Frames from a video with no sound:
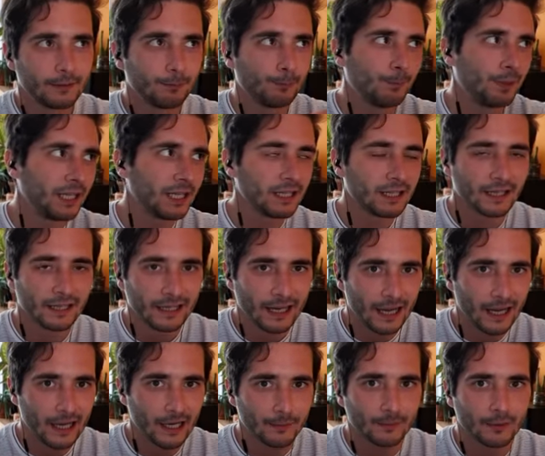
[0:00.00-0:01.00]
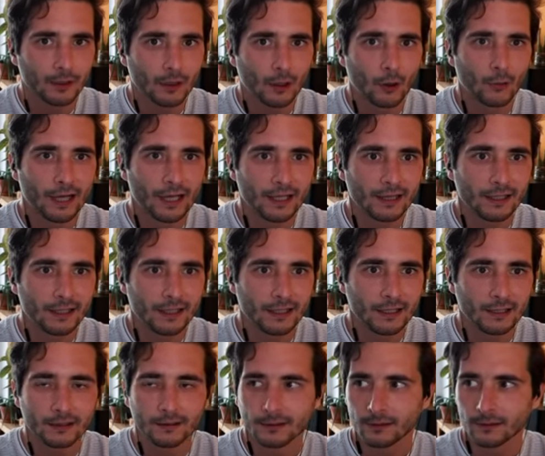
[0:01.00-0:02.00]
being a game
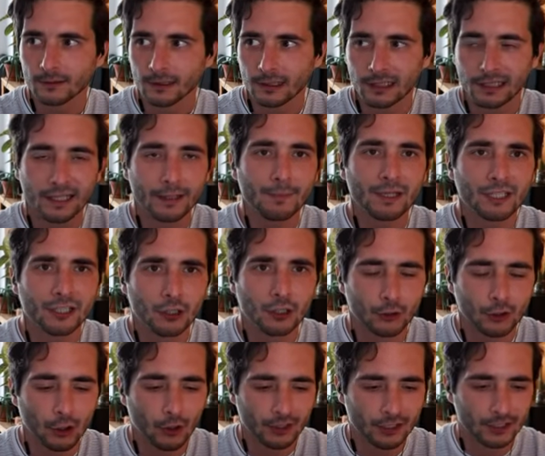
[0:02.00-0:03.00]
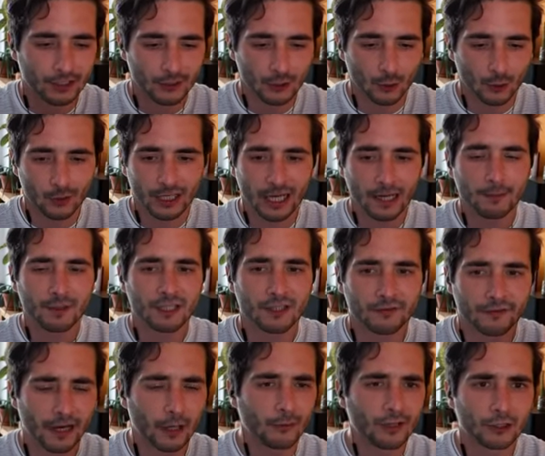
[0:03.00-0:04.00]
already limits your choices. So a game is
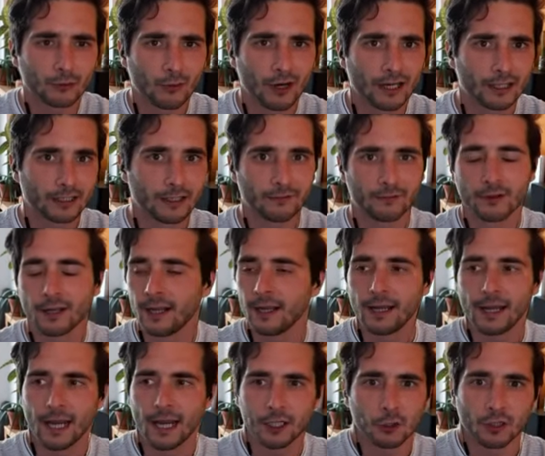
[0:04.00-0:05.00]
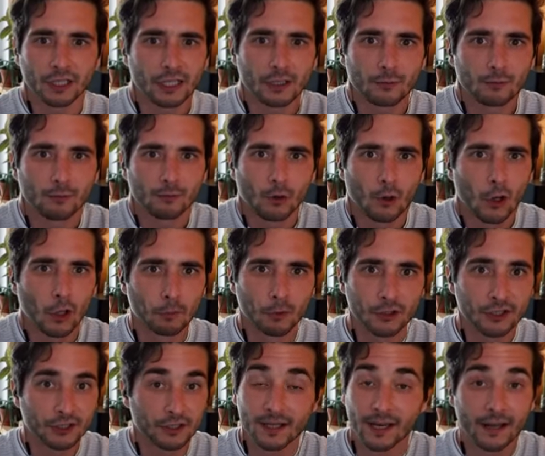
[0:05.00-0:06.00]
very interactive. Actually,
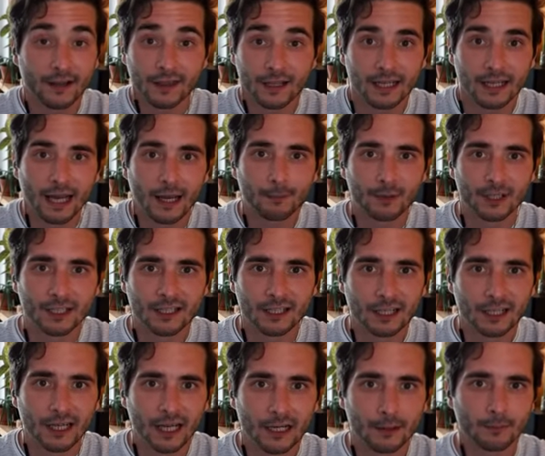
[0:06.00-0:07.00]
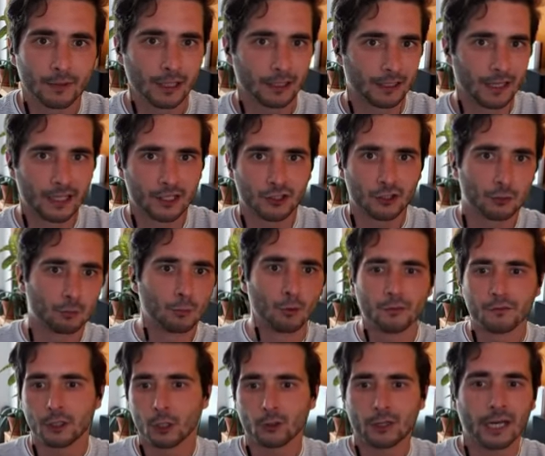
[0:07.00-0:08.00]
almost nothing happens in a game unless you move
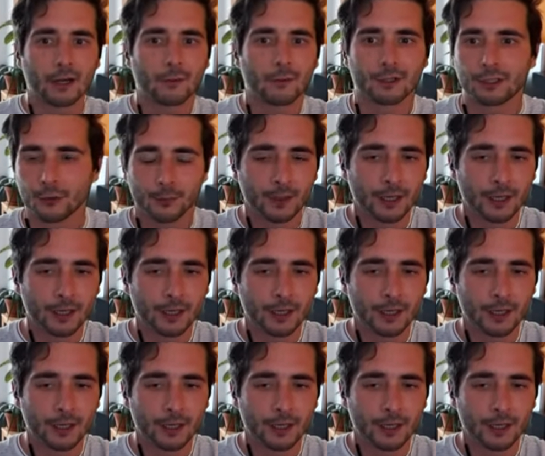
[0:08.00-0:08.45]
your character.